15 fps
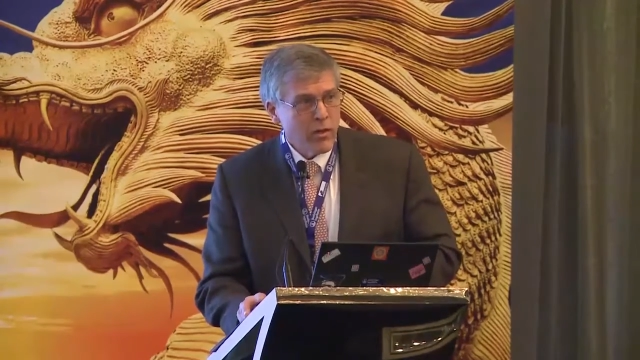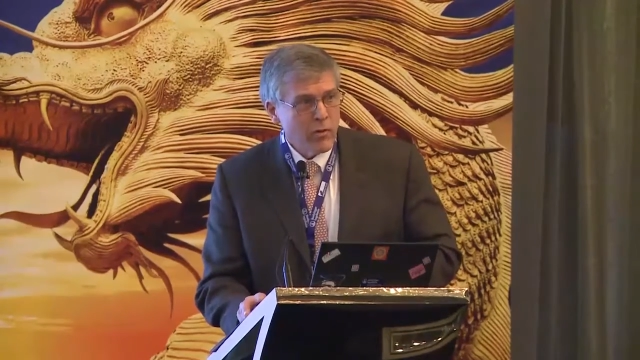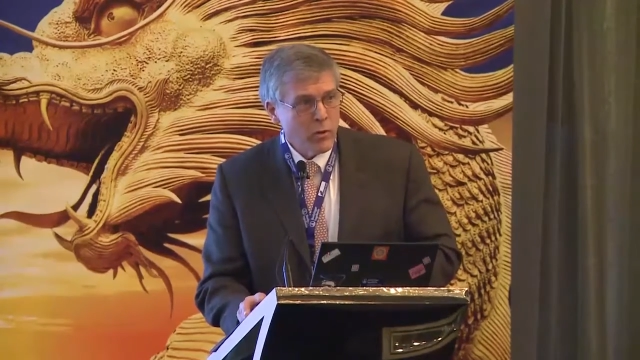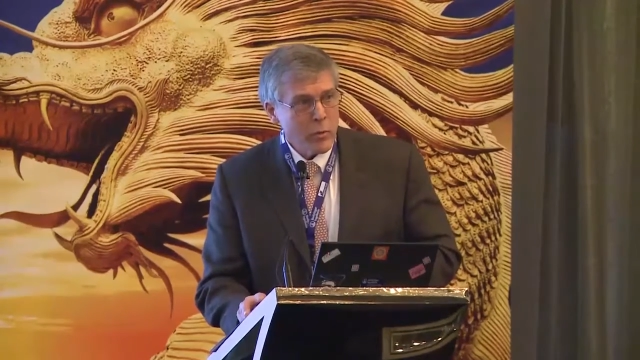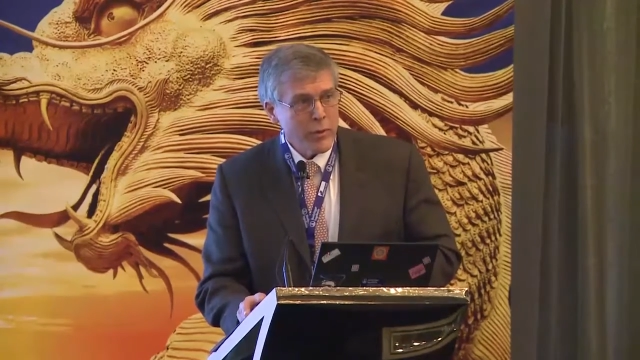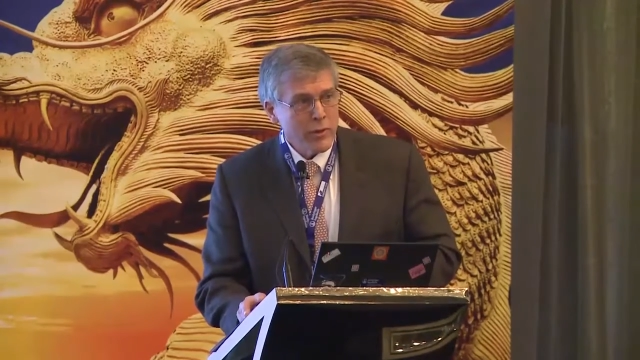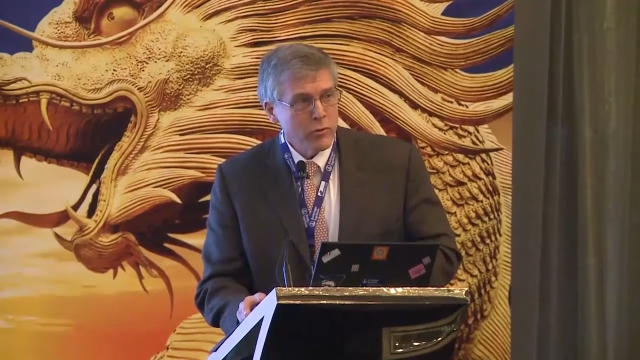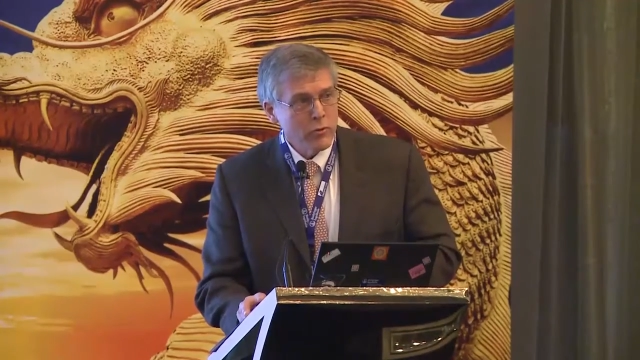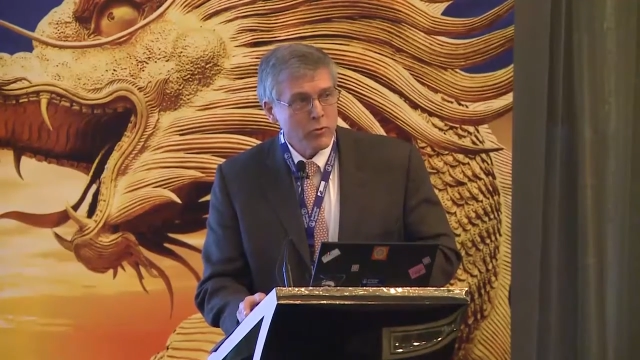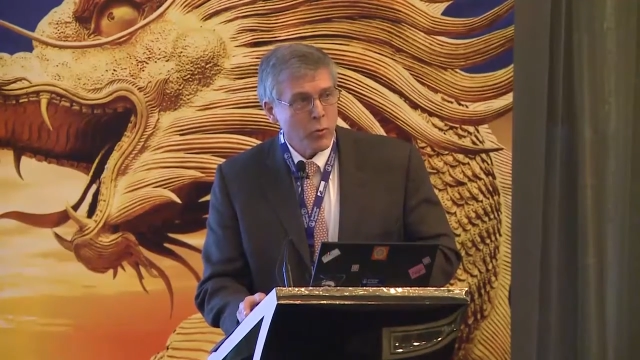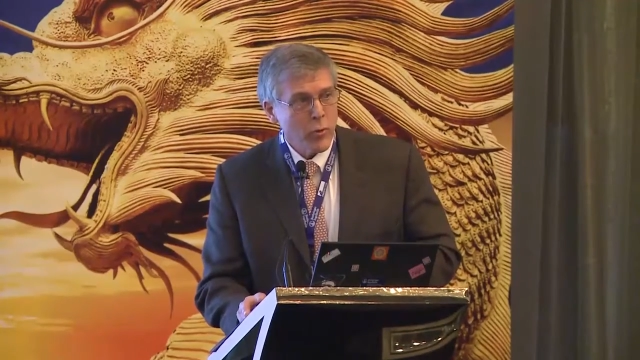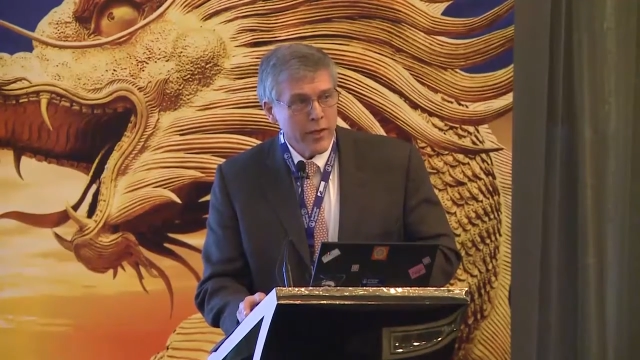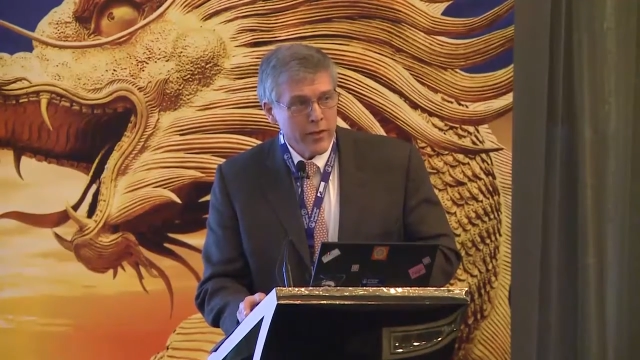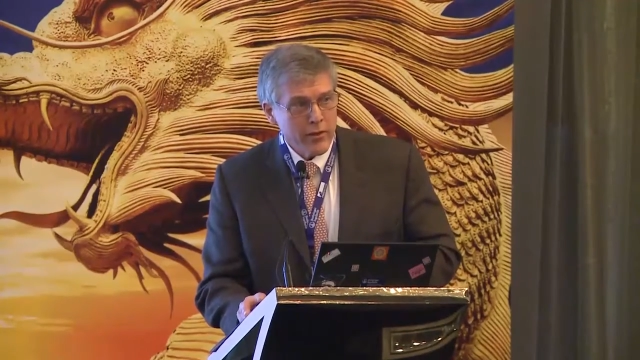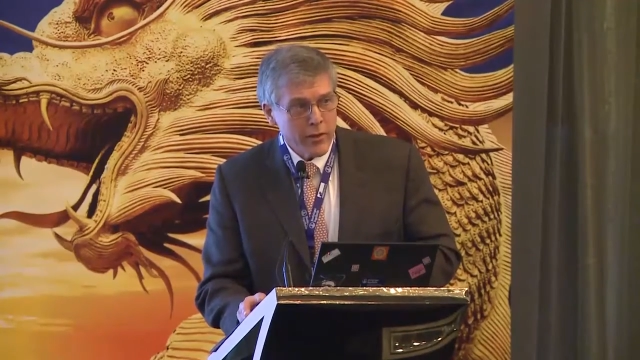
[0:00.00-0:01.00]
Nobody knows
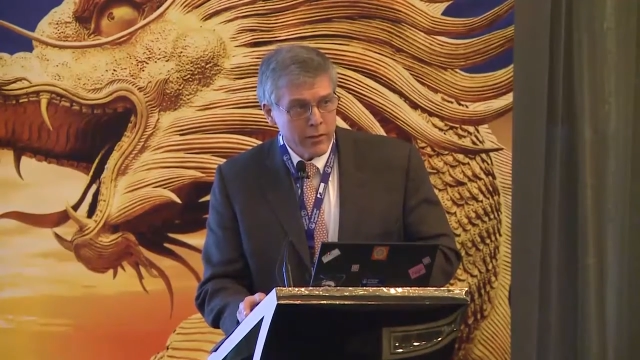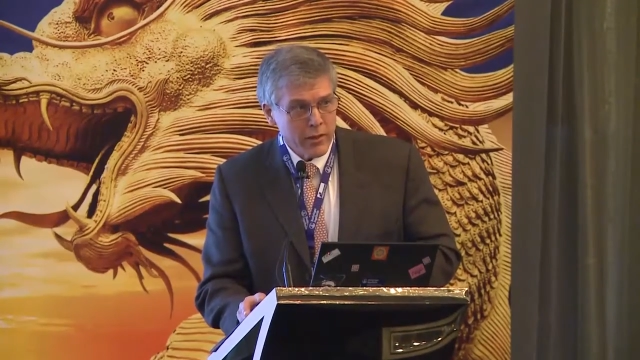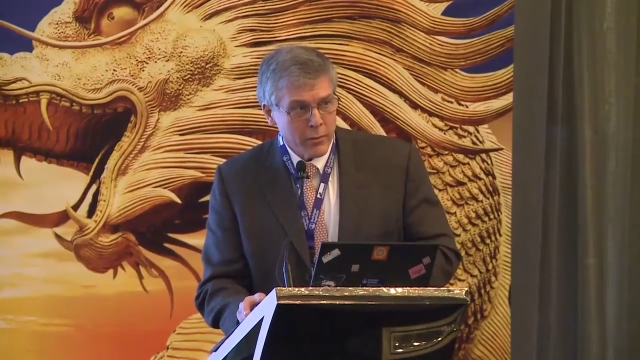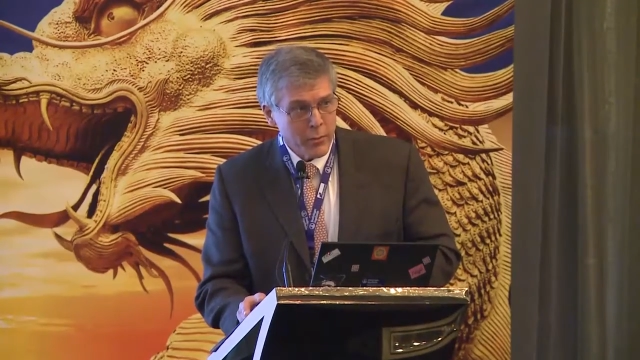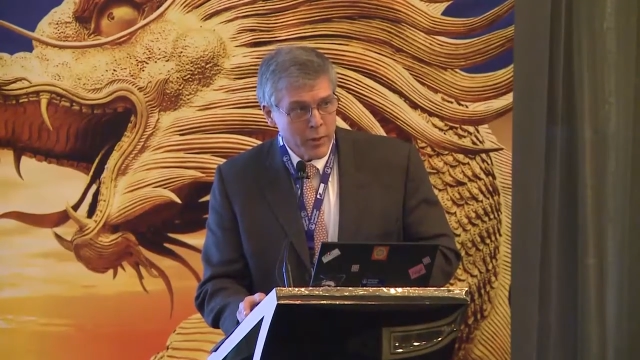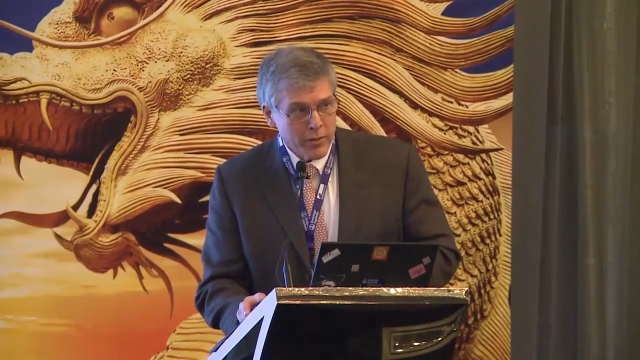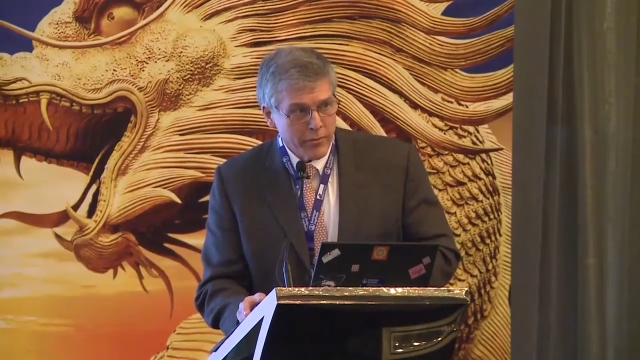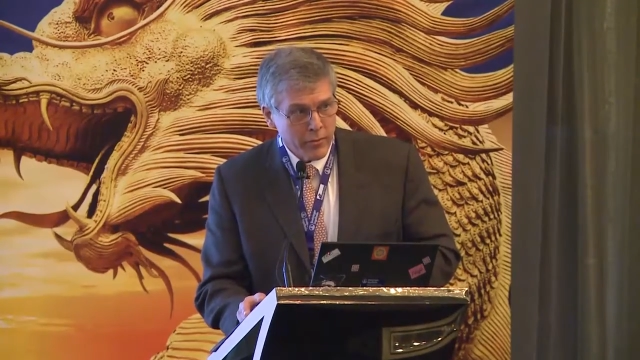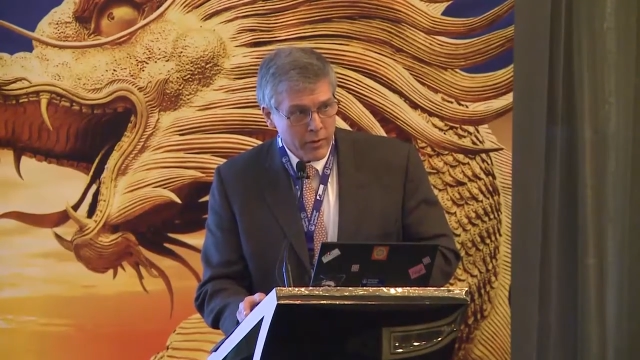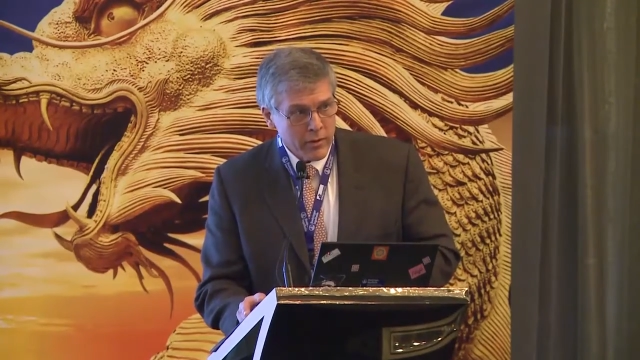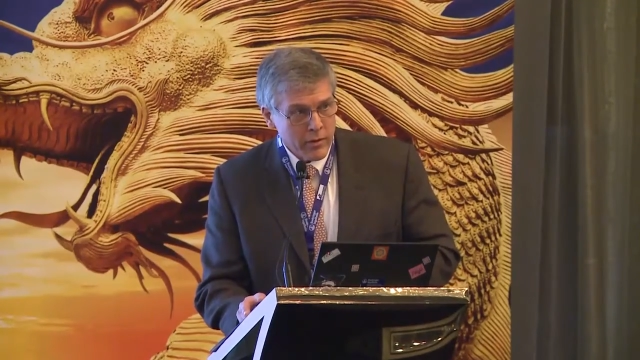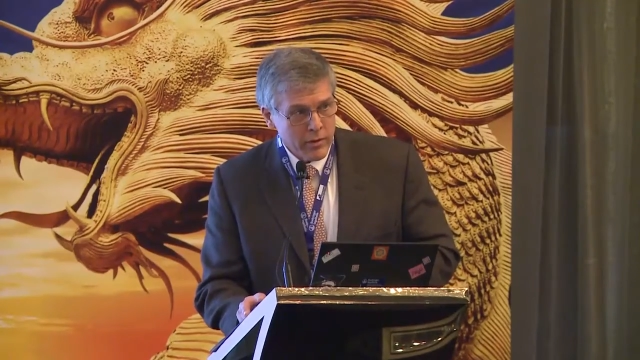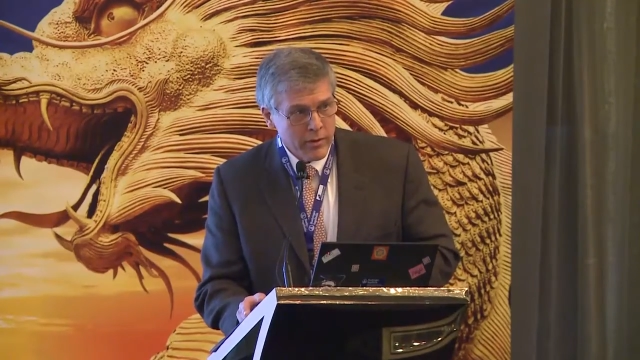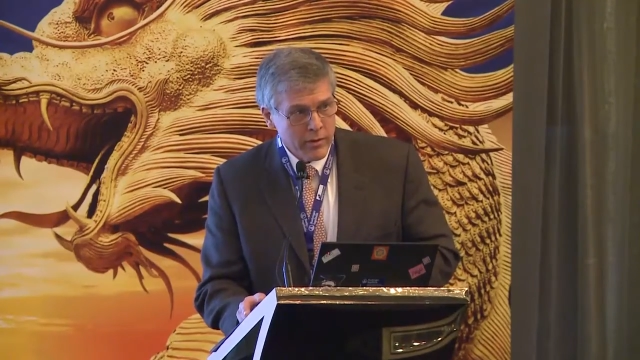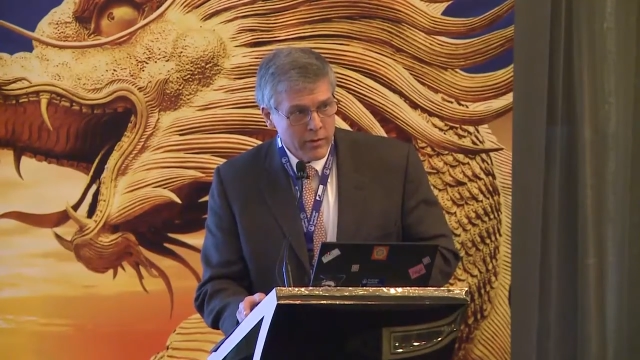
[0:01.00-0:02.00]
why he's carrying a pitchfork.